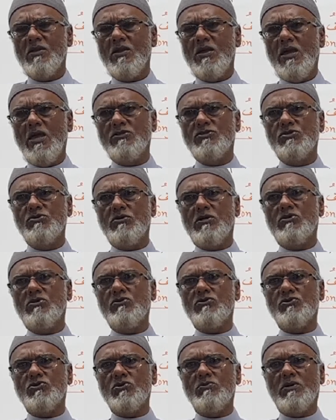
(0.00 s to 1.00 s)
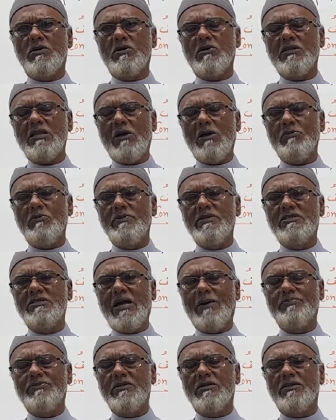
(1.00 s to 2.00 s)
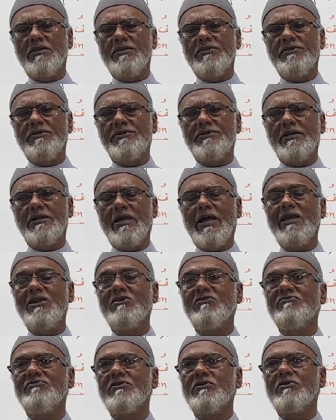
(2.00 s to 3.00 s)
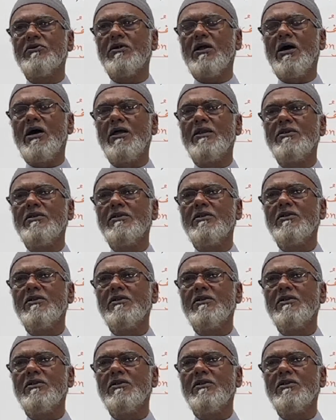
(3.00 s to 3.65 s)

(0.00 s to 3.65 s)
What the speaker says: In Surah Al-Zumar, that will be chapter 39 of the Quran.